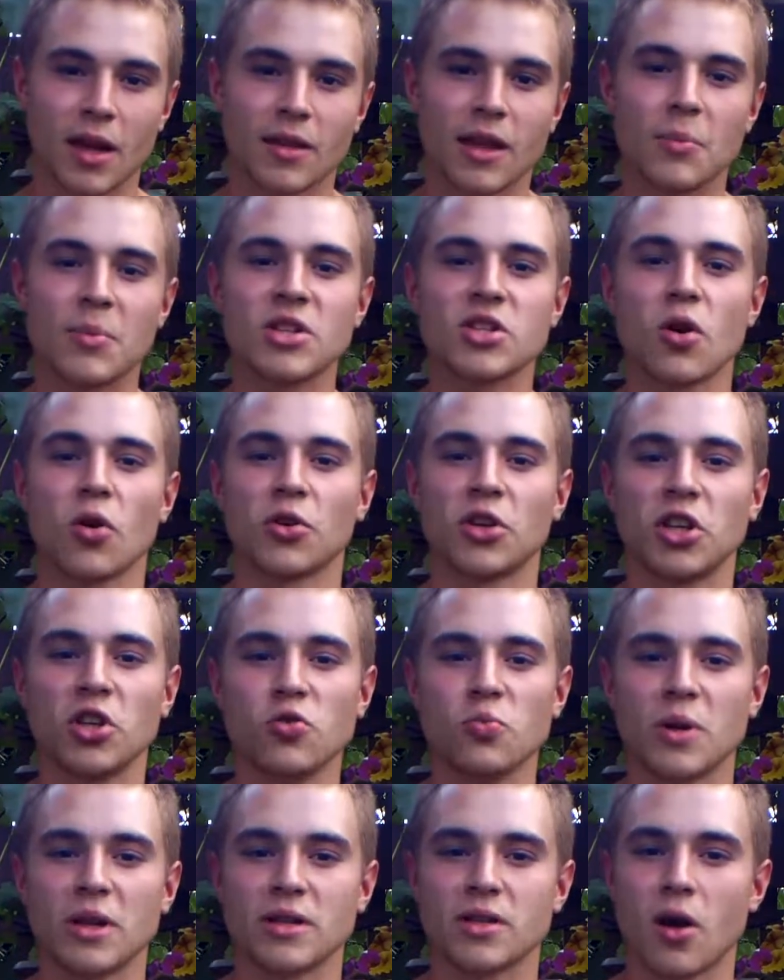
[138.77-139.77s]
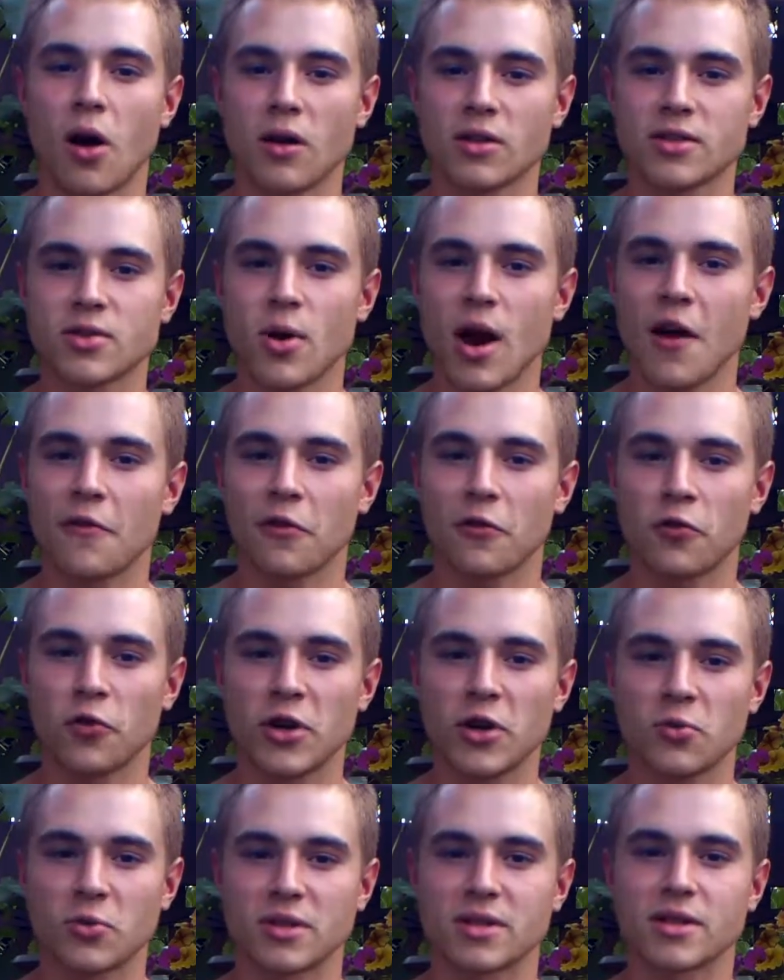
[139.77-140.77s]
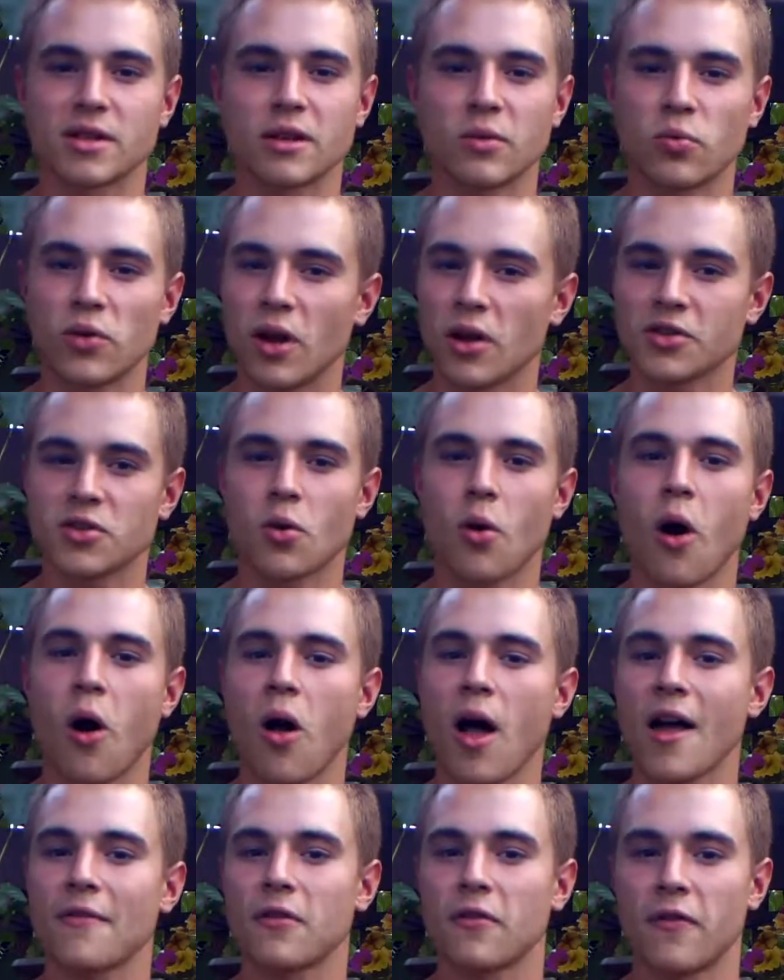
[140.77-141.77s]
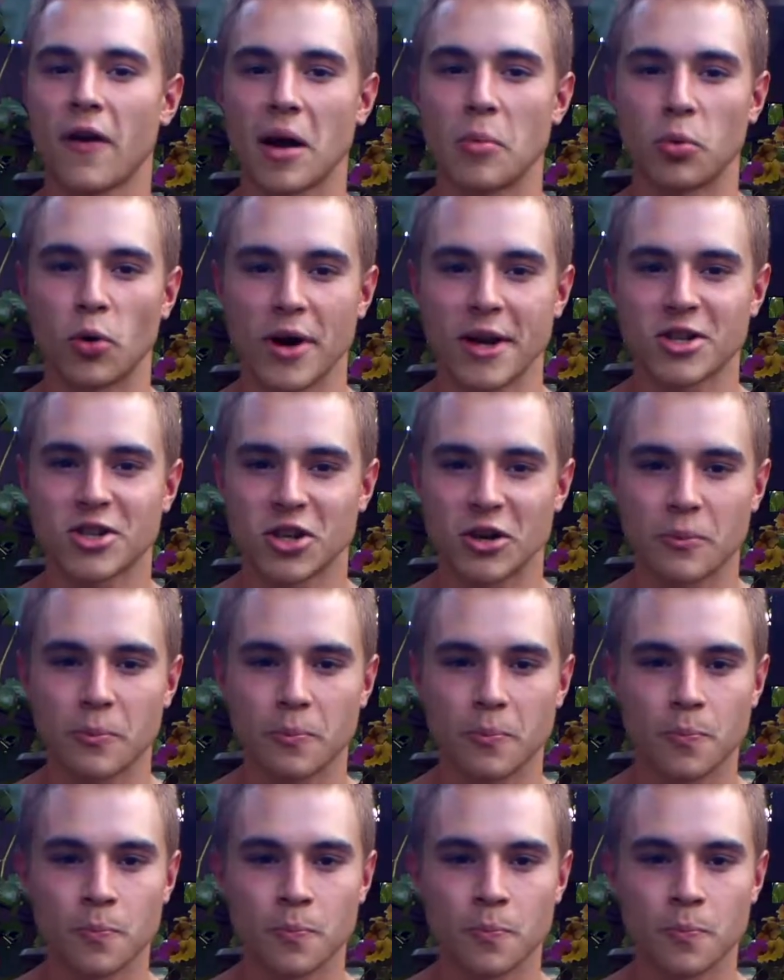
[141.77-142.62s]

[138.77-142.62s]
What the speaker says: that means all humans also have a frequency. We also all have a vibration.